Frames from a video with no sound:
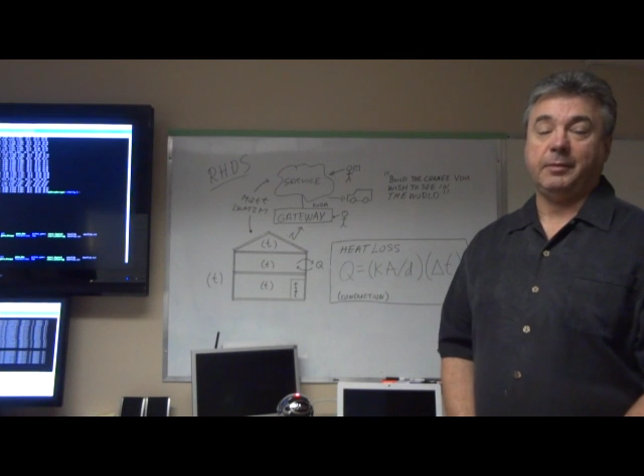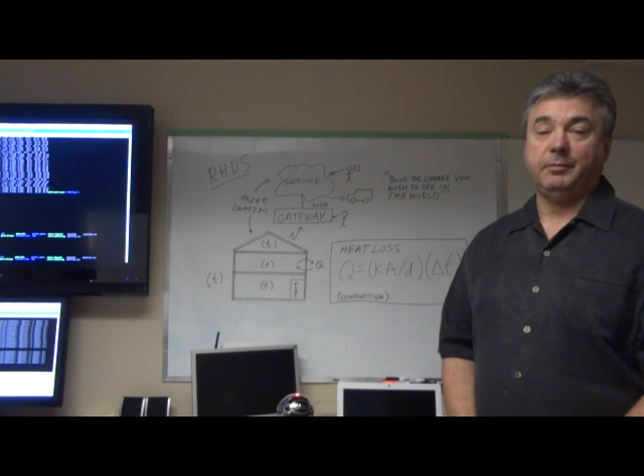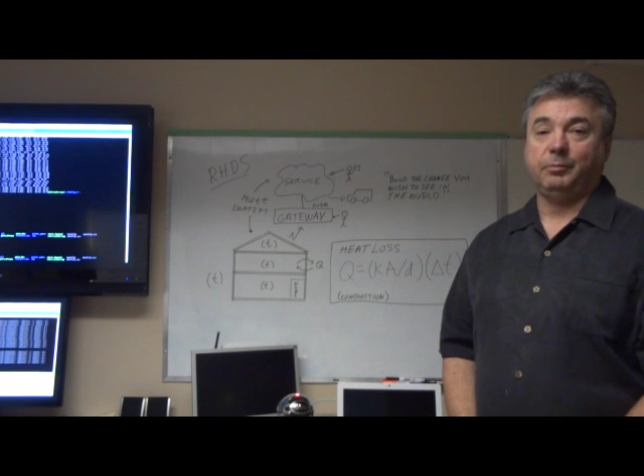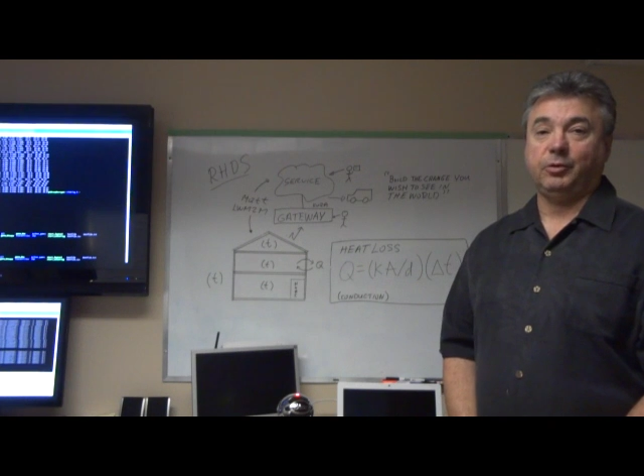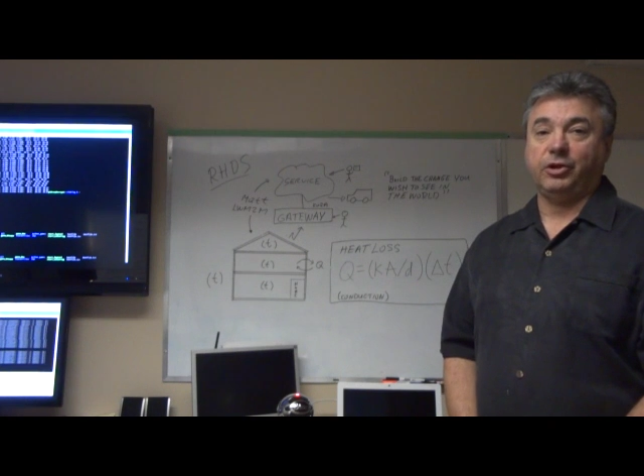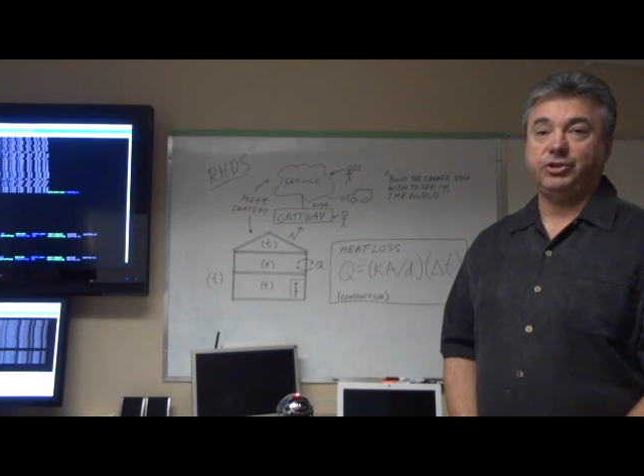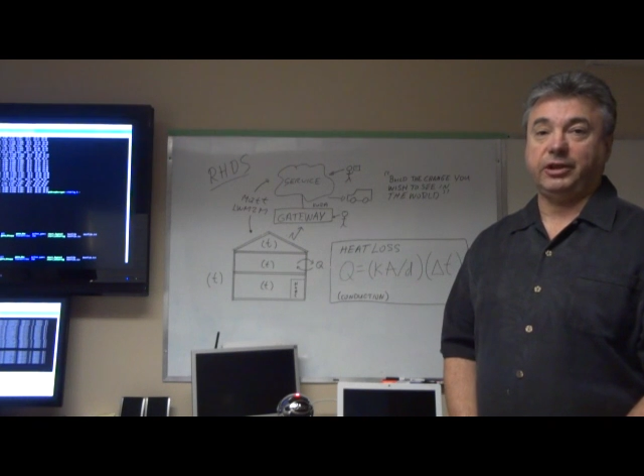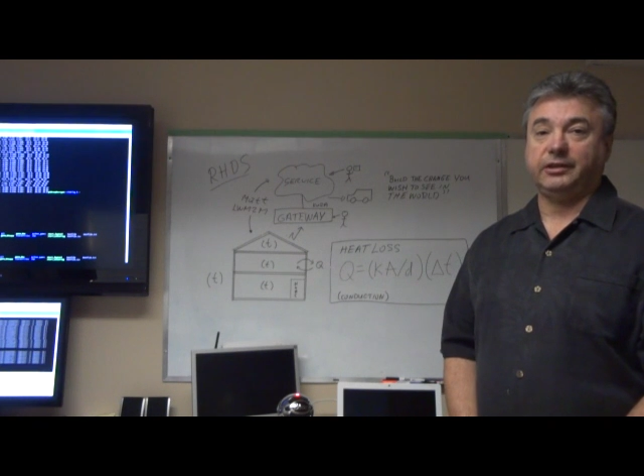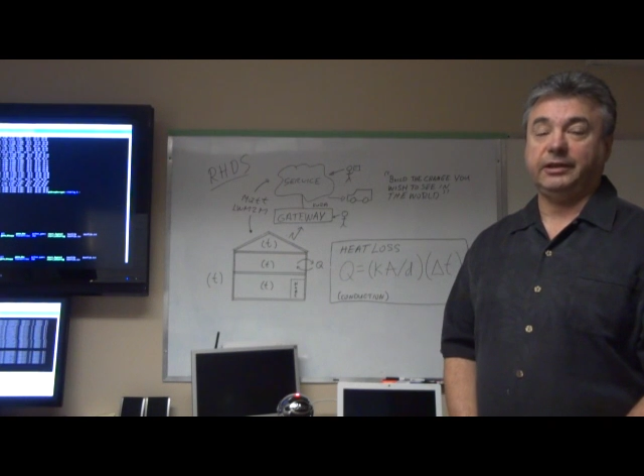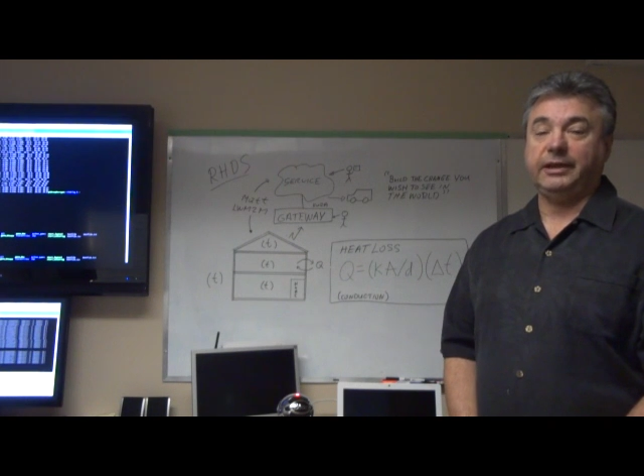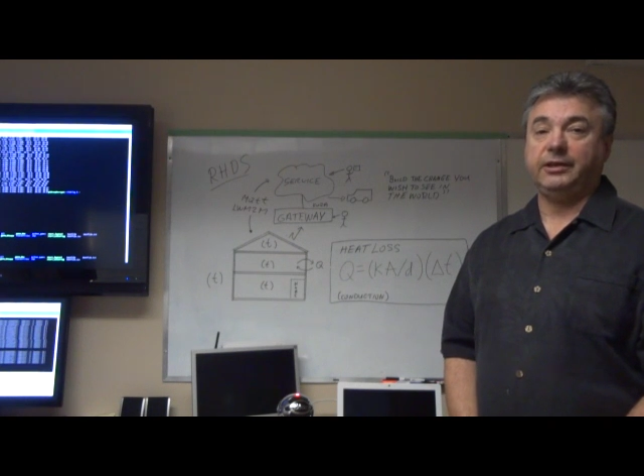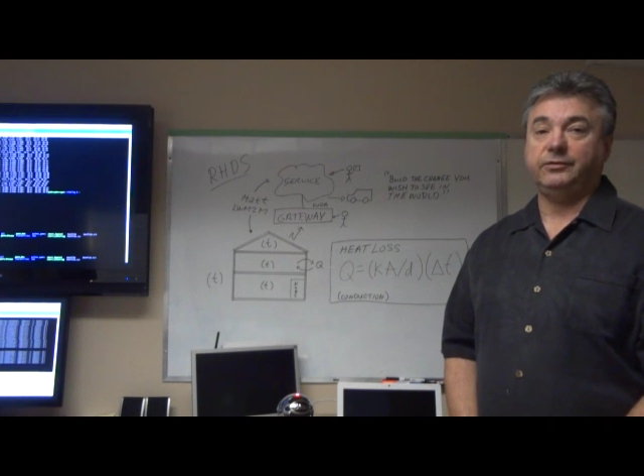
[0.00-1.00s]
I'm the
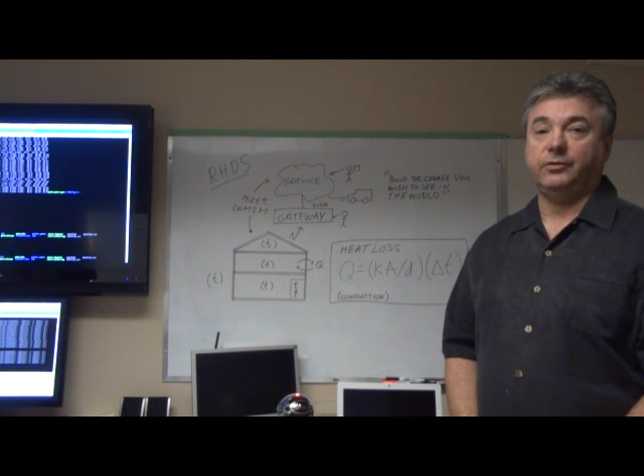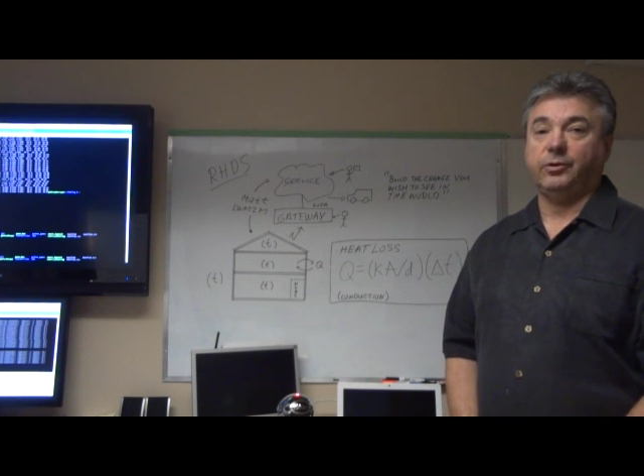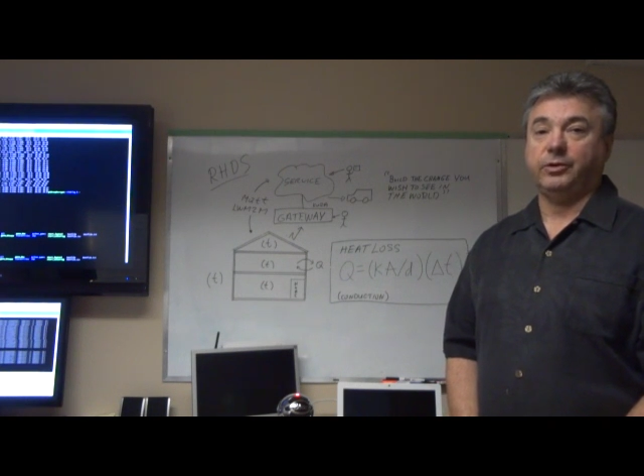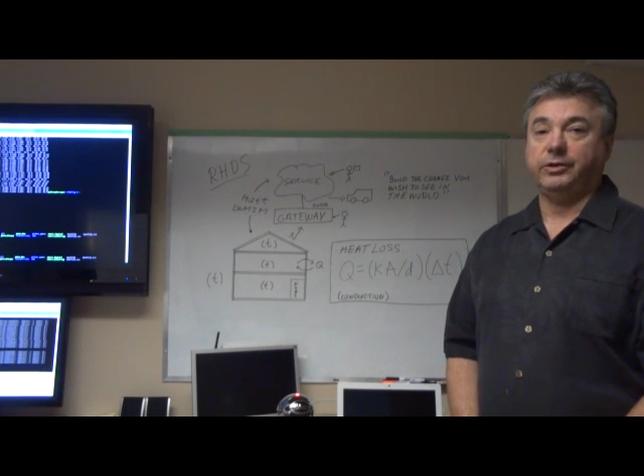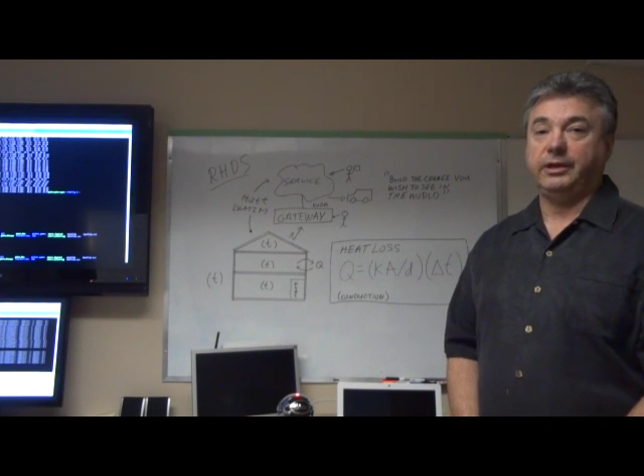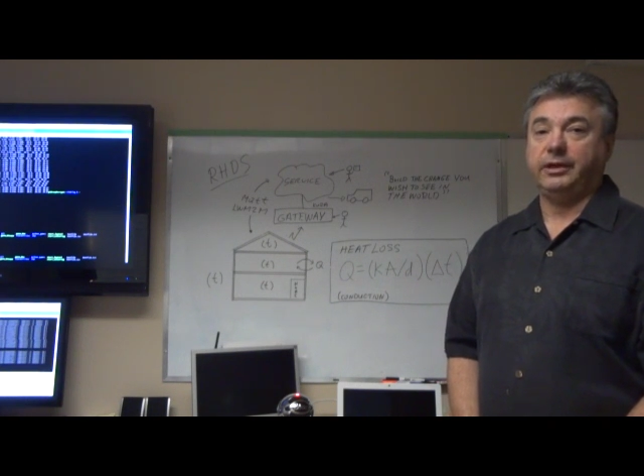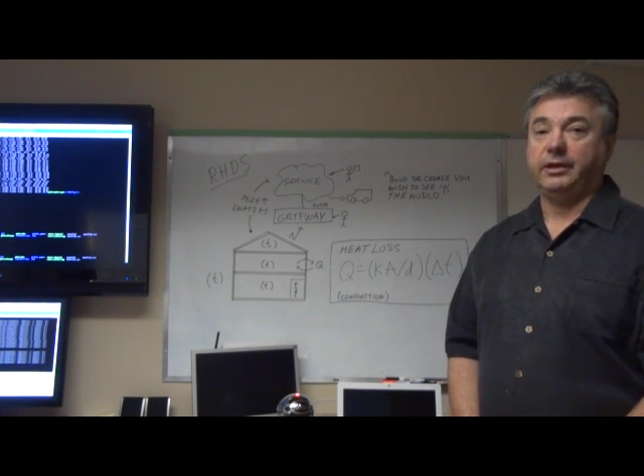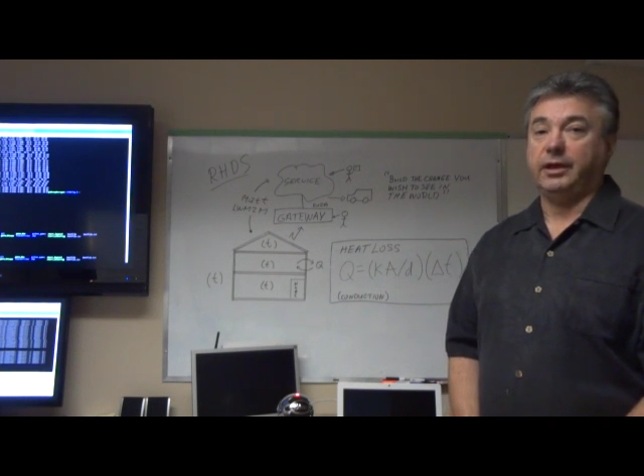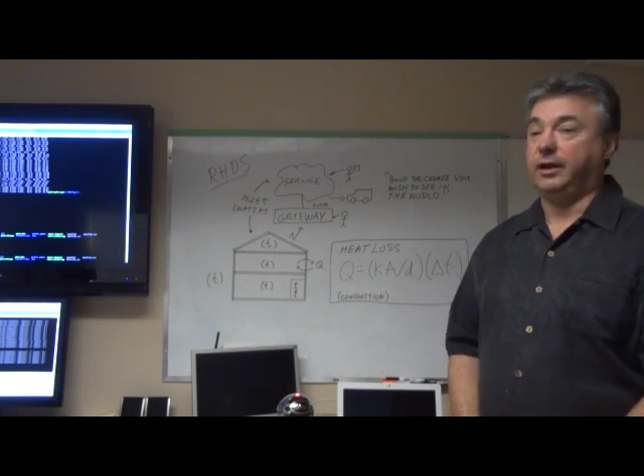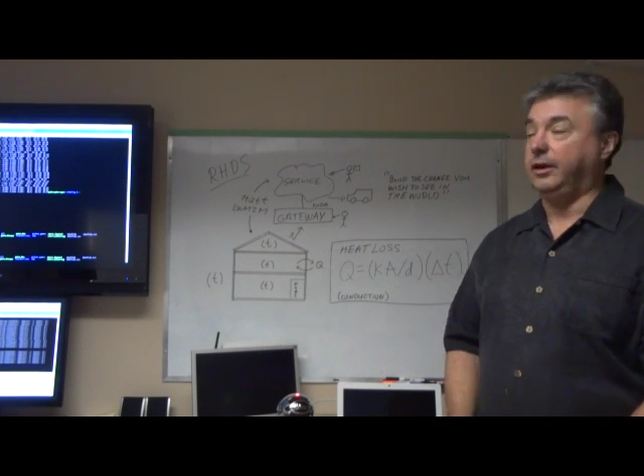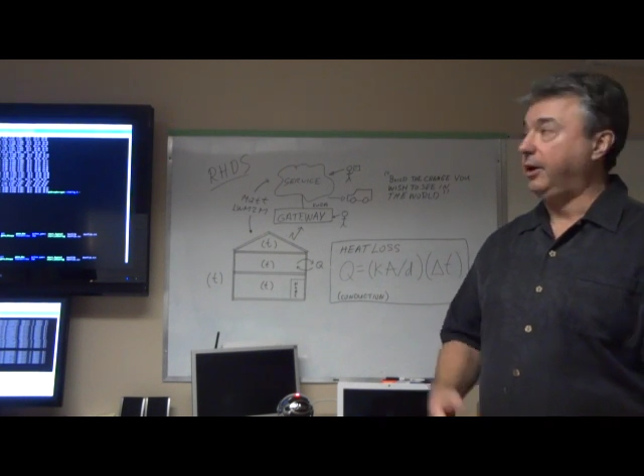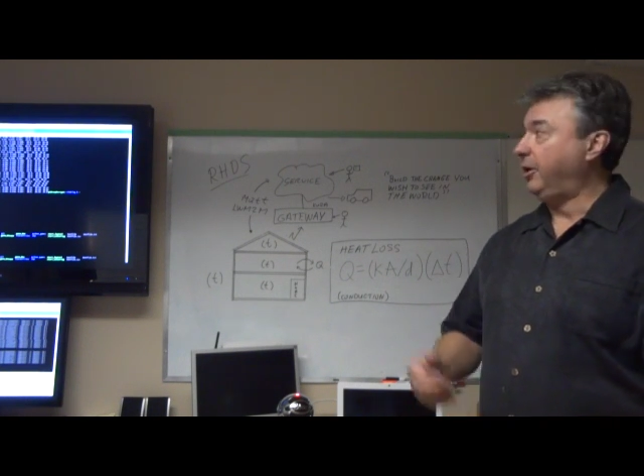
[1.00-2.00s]
project lead for
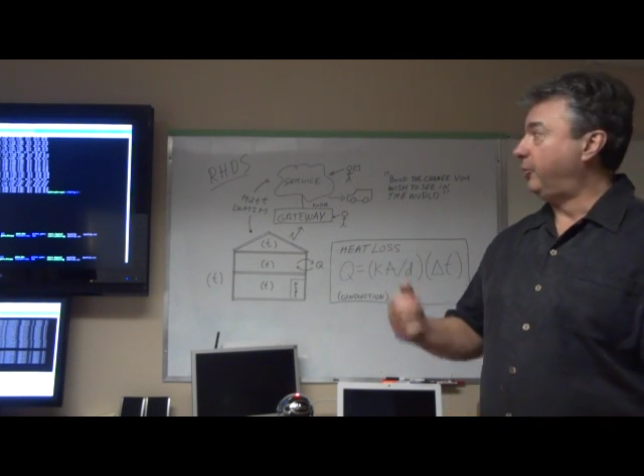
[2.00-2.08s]
the